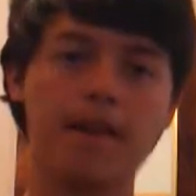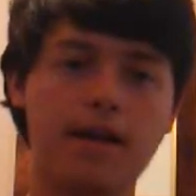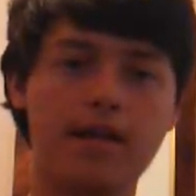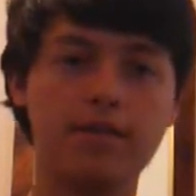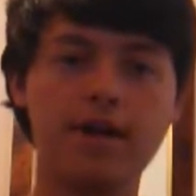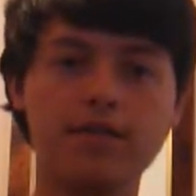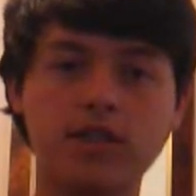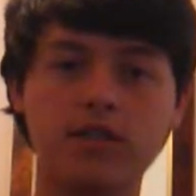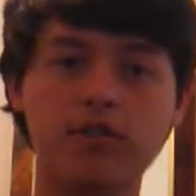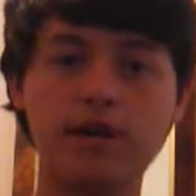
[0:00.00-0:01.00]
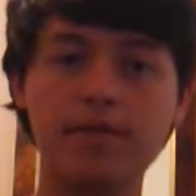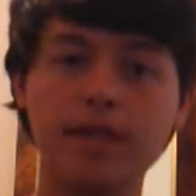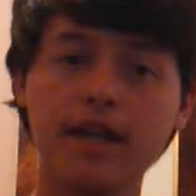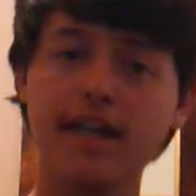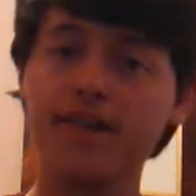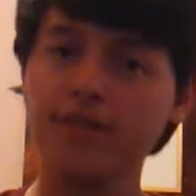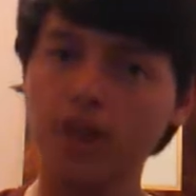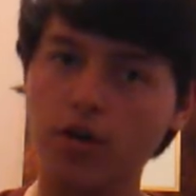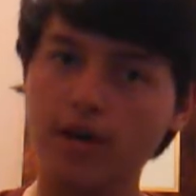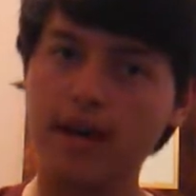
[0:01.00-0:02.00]
Here we have is the grip. Even
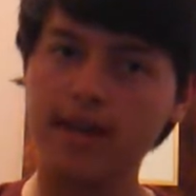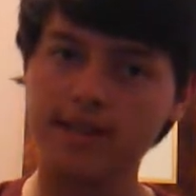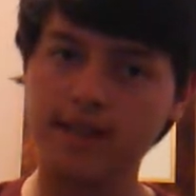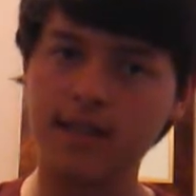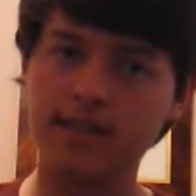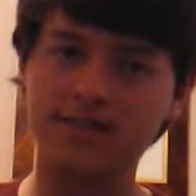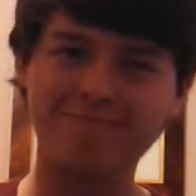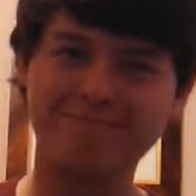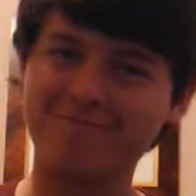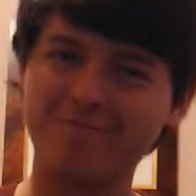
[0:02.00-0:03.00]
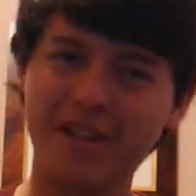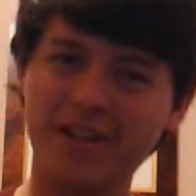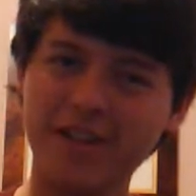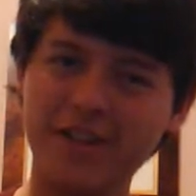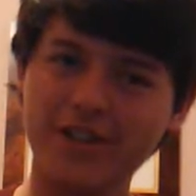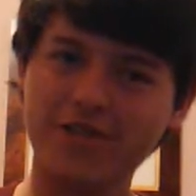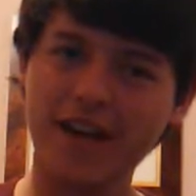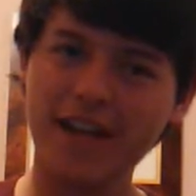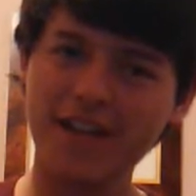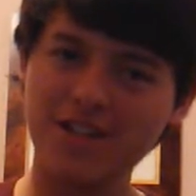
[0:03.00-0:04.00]
though it has that very
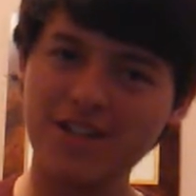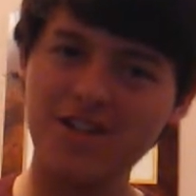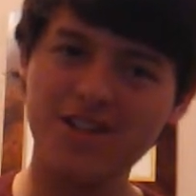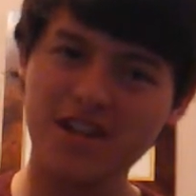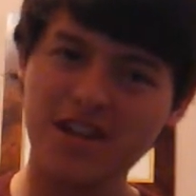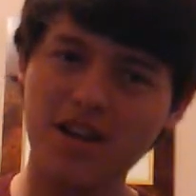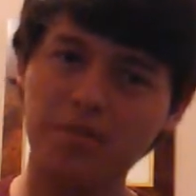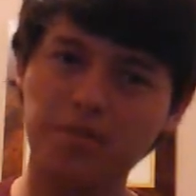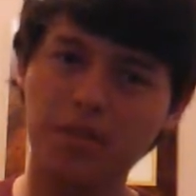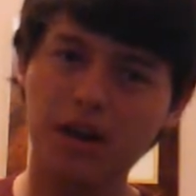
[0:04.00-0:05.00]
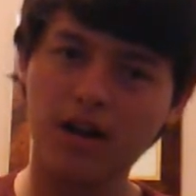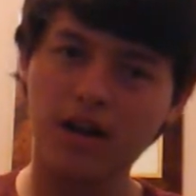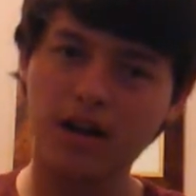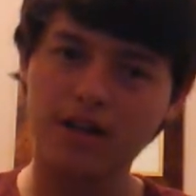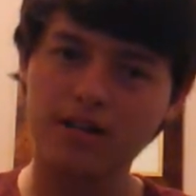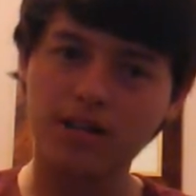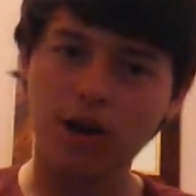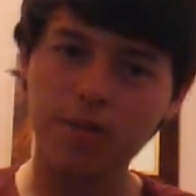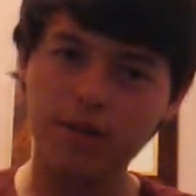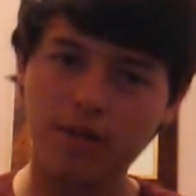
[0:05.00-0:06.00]
strange
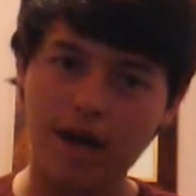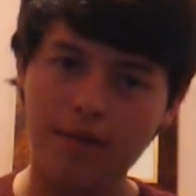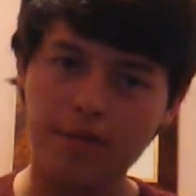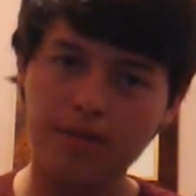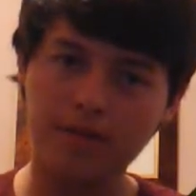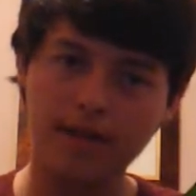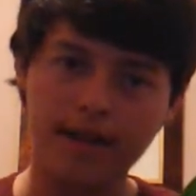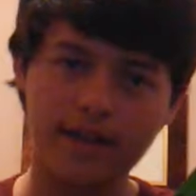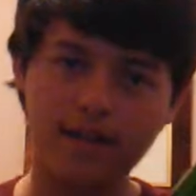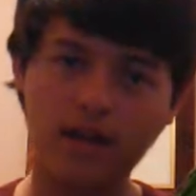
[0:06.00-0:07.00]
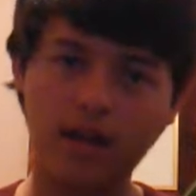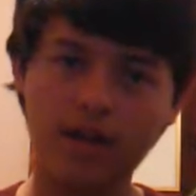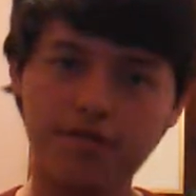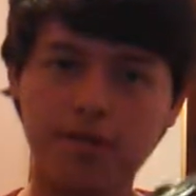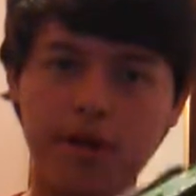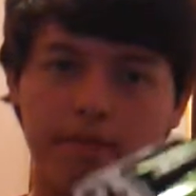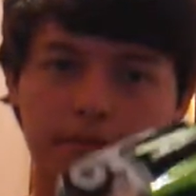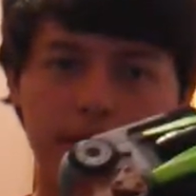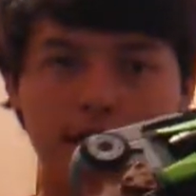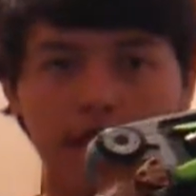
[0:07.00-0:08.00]
zombie wrap, like cloth wrap,
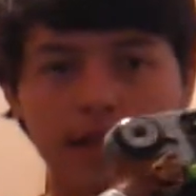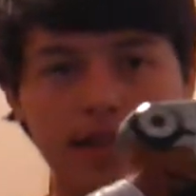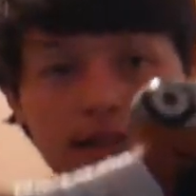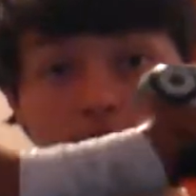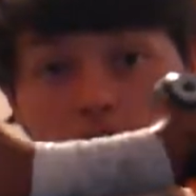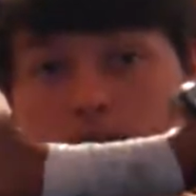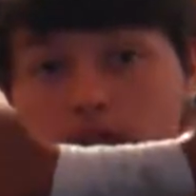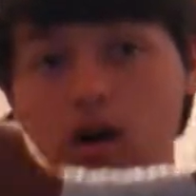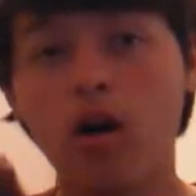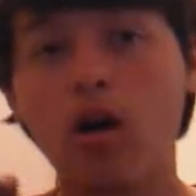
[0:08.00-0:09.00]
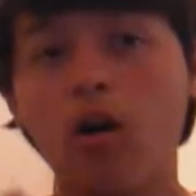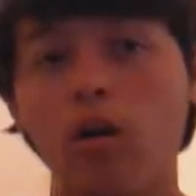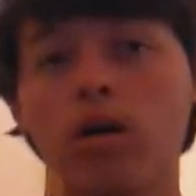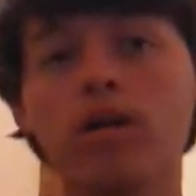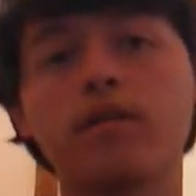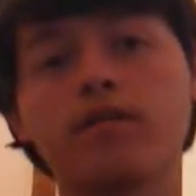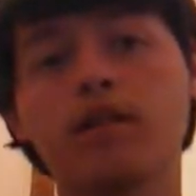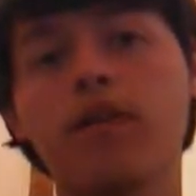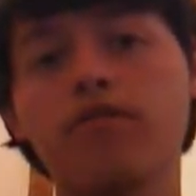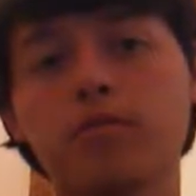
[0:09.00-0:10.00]
it is so
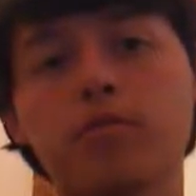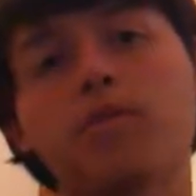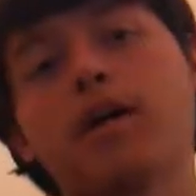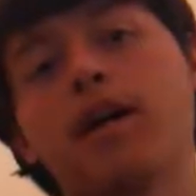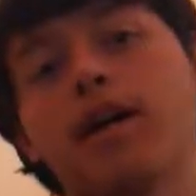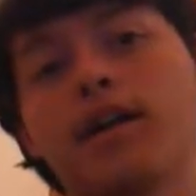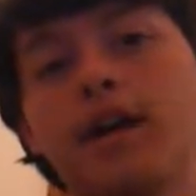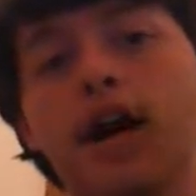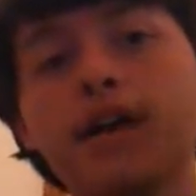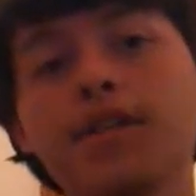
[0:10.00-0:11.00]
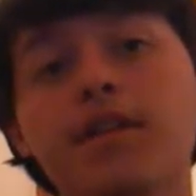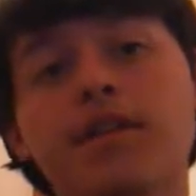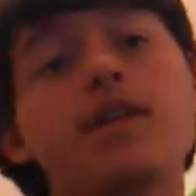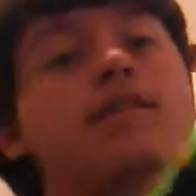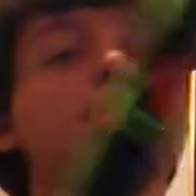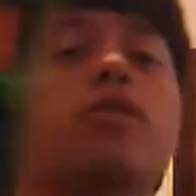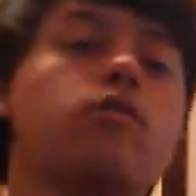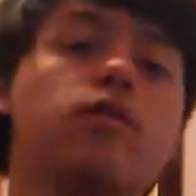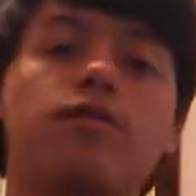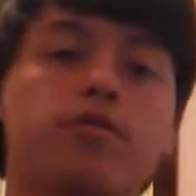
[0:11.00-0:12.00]
comfortable in my hand. I think it's
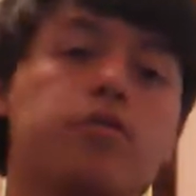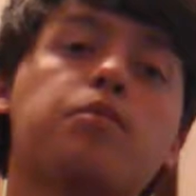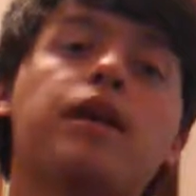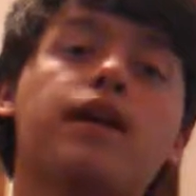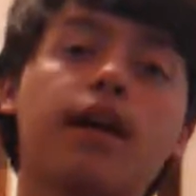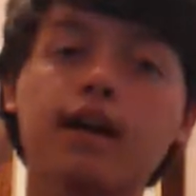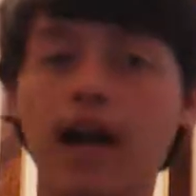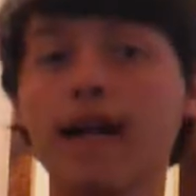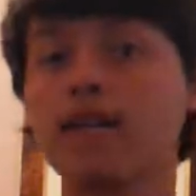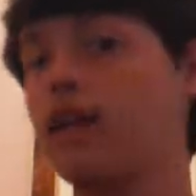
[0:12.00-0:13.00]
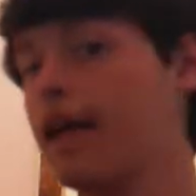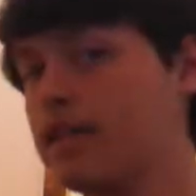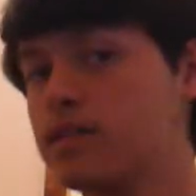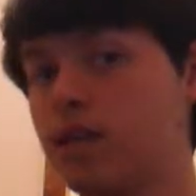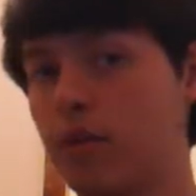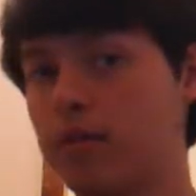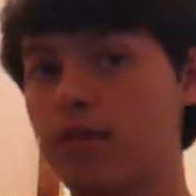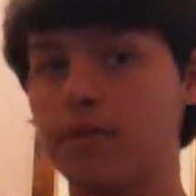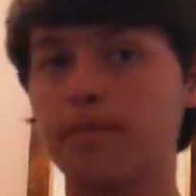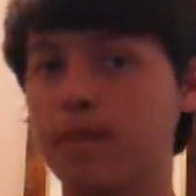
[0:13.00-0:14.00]
so comfortable in my hand. I kind of like the zombie
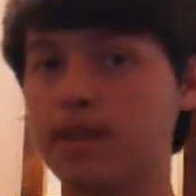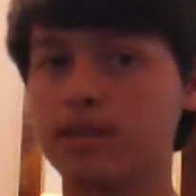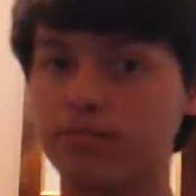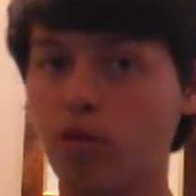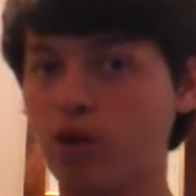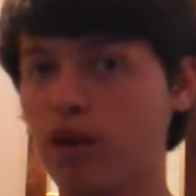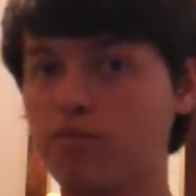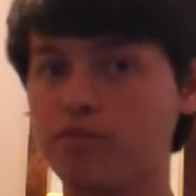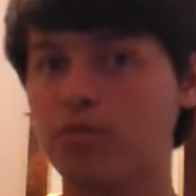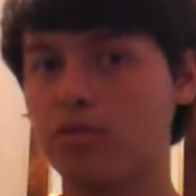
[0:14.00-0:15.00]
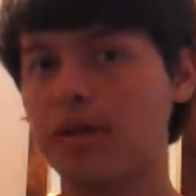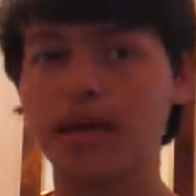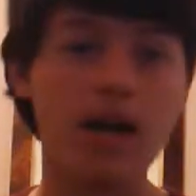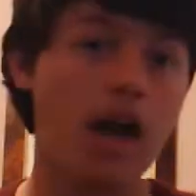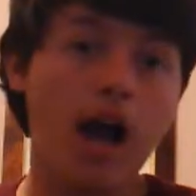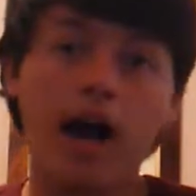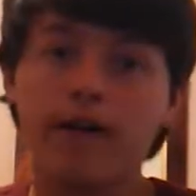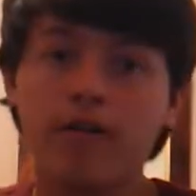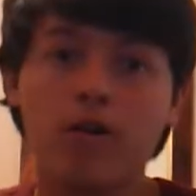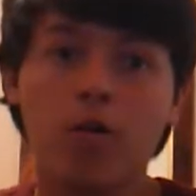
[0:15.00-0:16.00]
wrap. It makes it more comfortable to me.
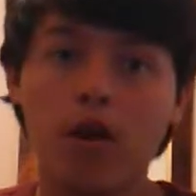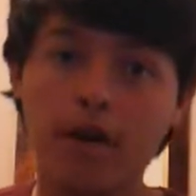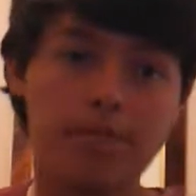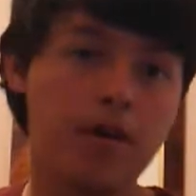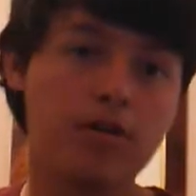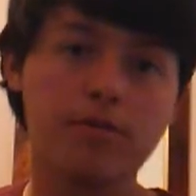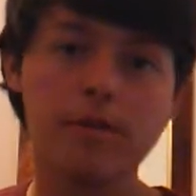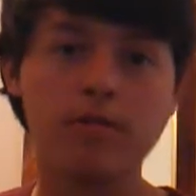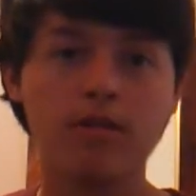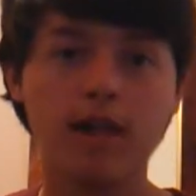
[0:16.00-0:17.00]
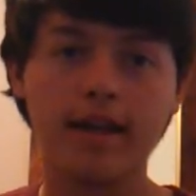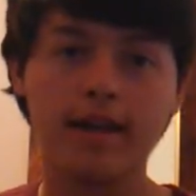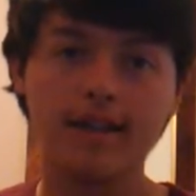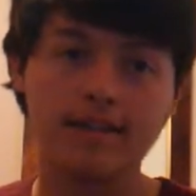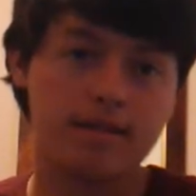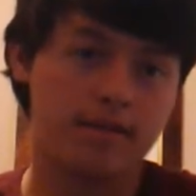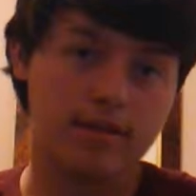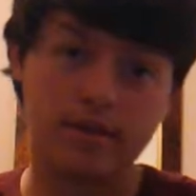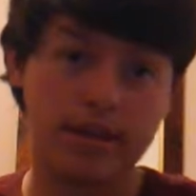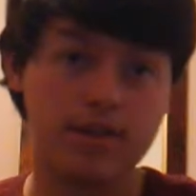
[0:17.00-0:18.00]
I don't know why other people don't like it and
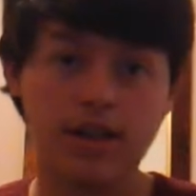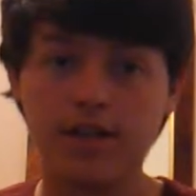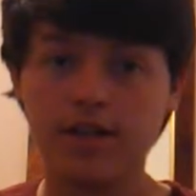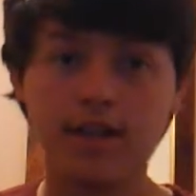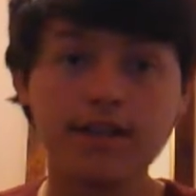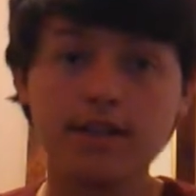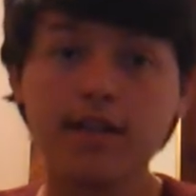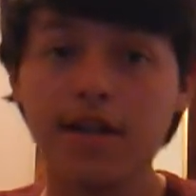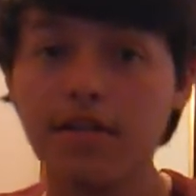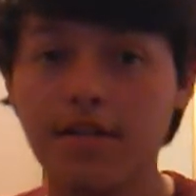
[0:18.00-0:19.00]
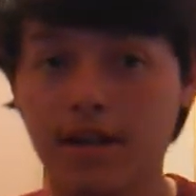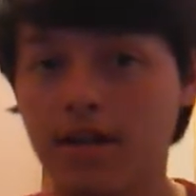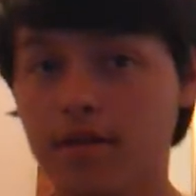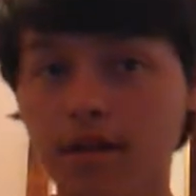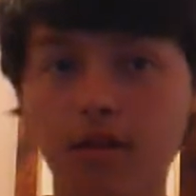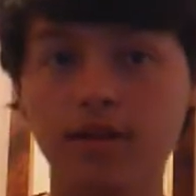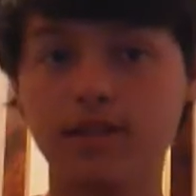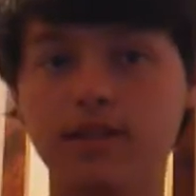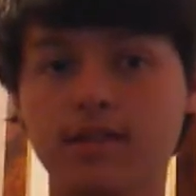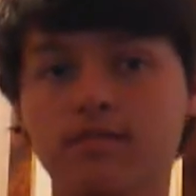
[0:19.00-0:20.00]
they change it. That's their thing, you know?
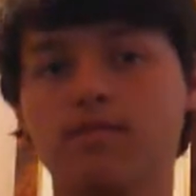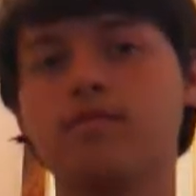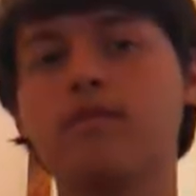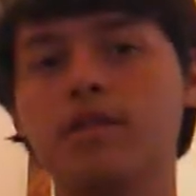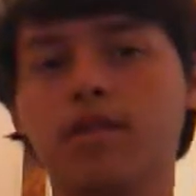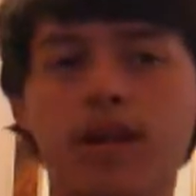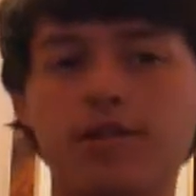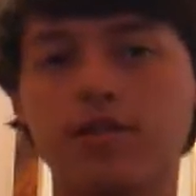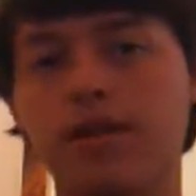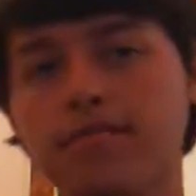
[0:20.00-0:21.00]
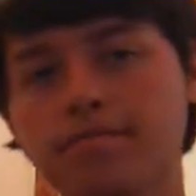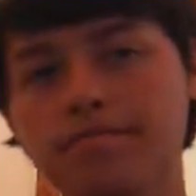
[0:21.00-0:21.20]
You don't have to do it.